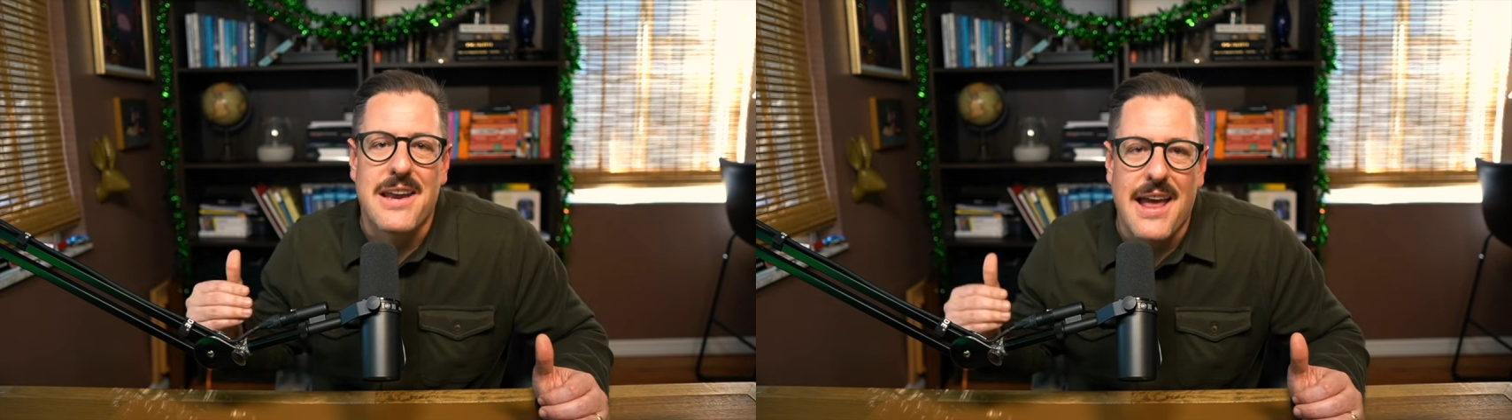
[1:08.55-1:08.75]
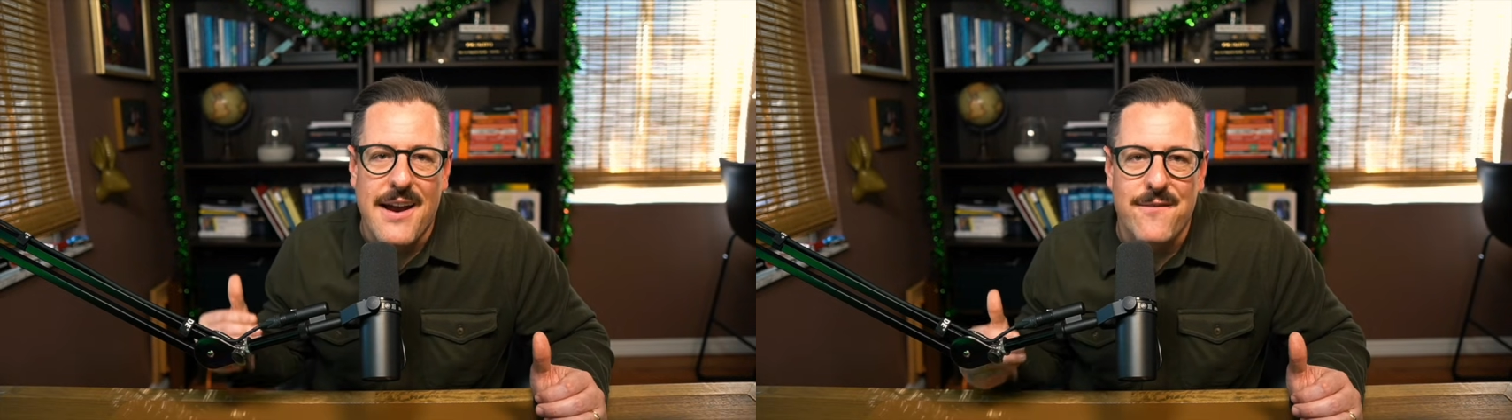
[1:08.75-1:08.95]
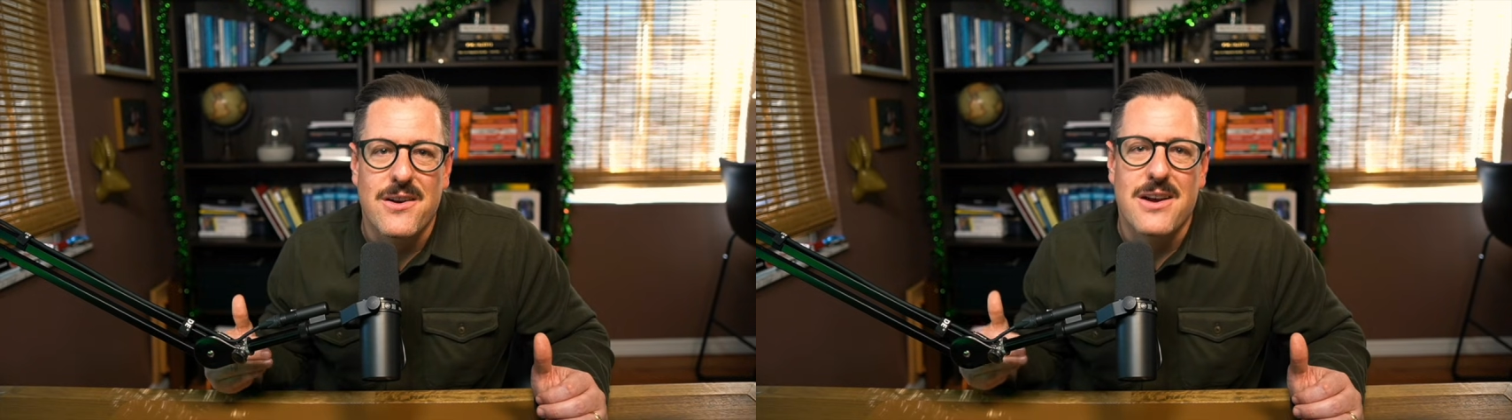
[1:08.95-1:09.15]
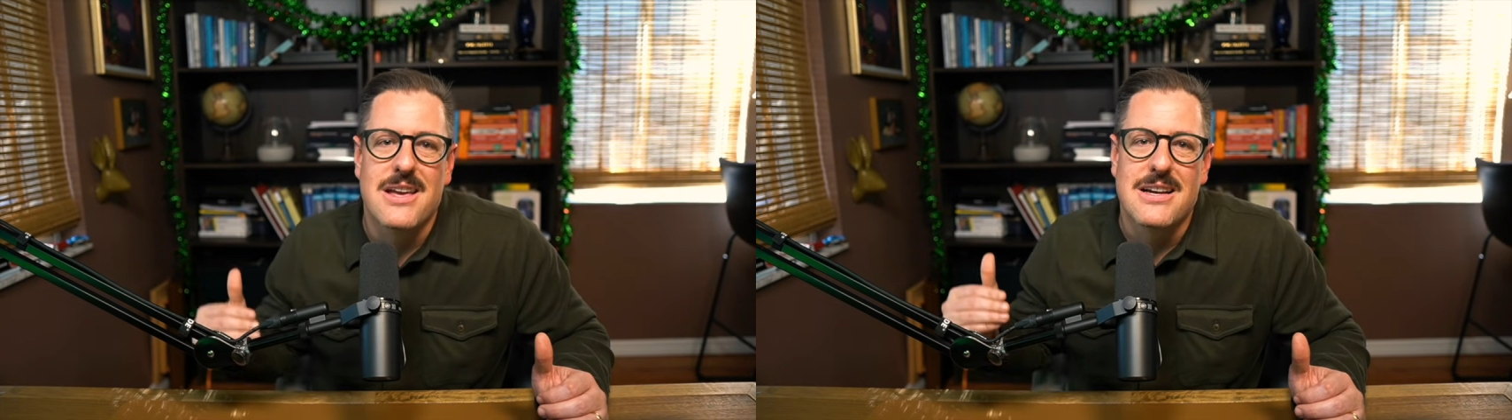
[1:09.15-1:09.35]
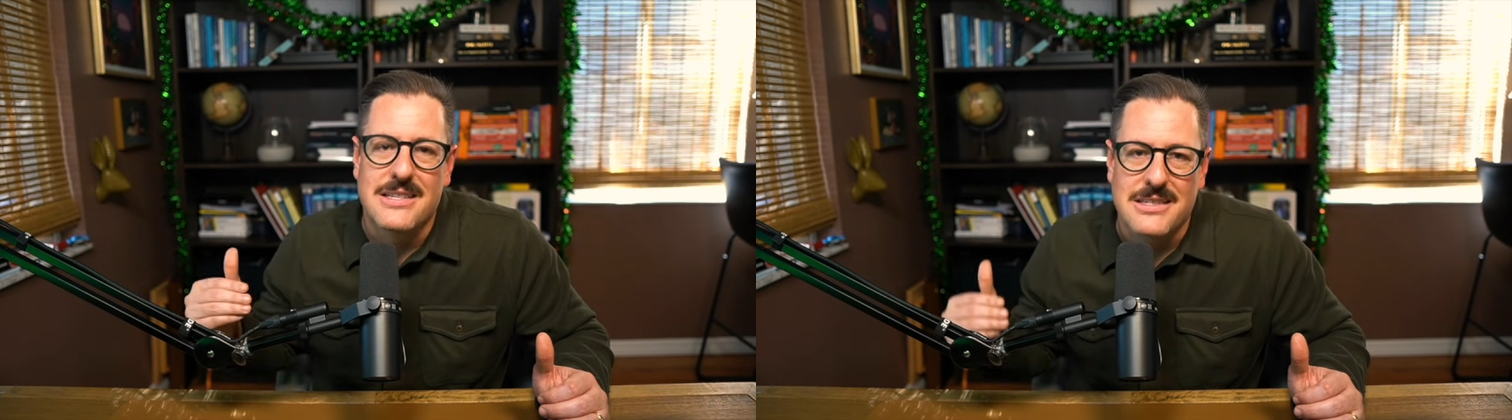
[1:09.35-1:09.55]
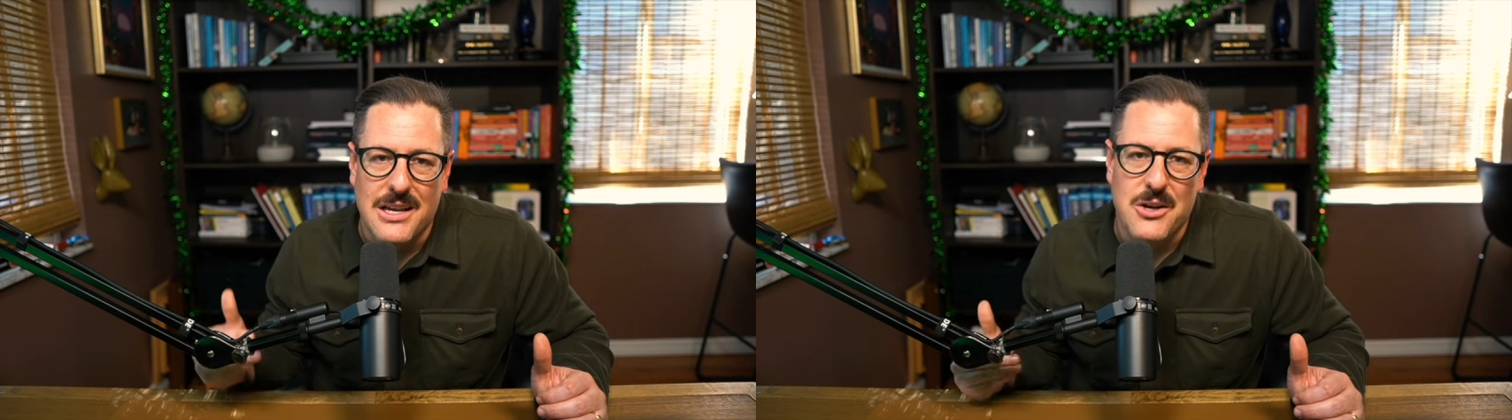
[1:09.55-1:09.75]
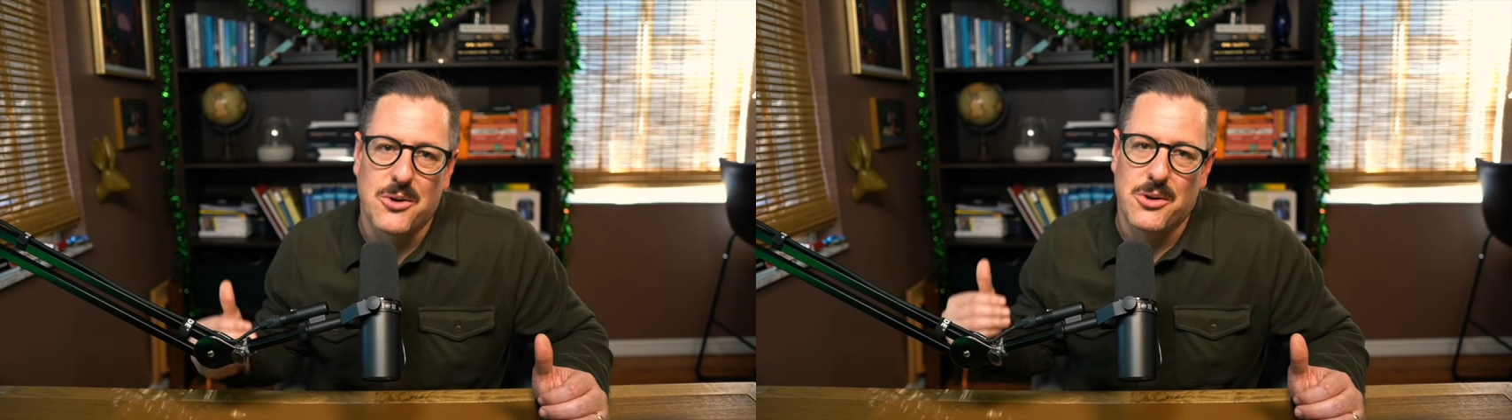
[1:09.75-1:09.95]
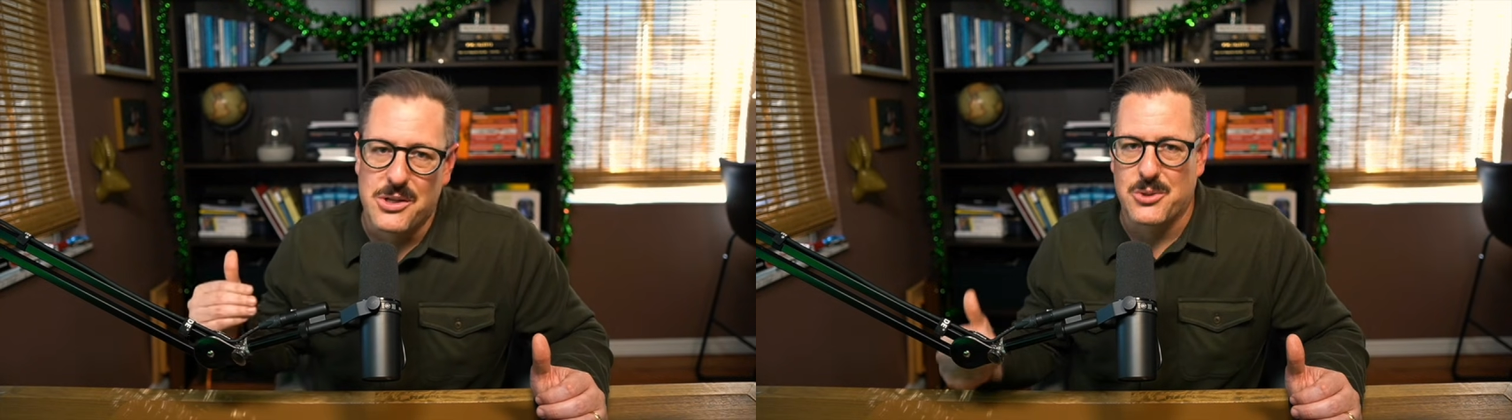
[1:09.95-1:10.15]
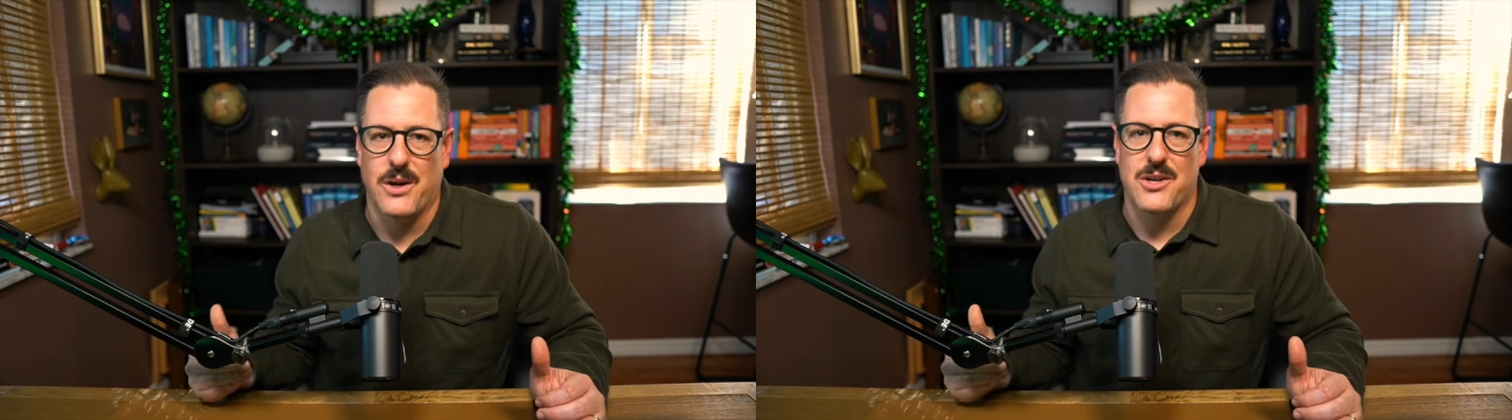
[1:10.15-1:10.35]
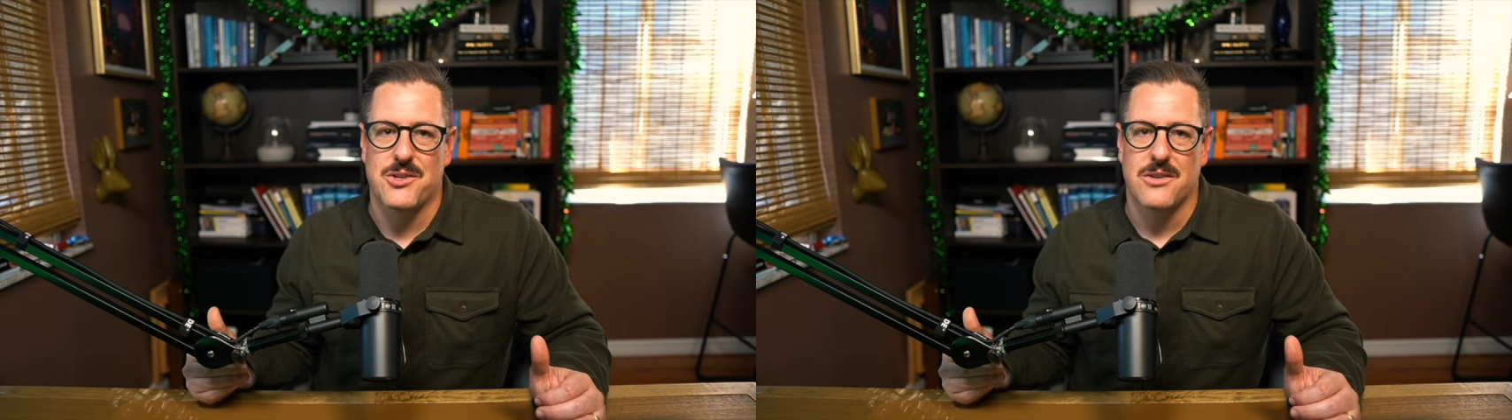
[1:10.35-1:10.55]
every single
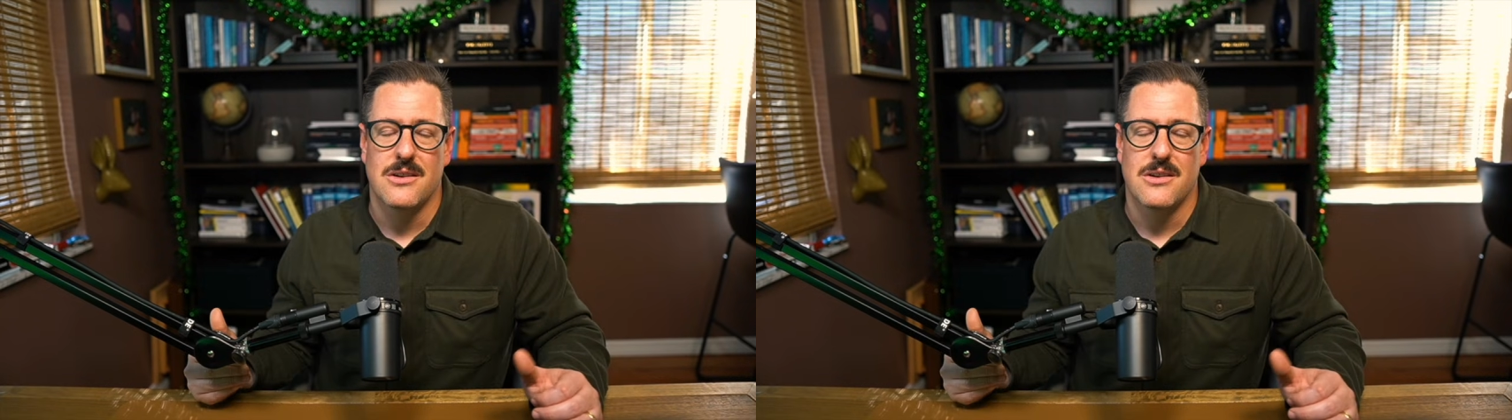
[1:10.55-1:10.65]
switch.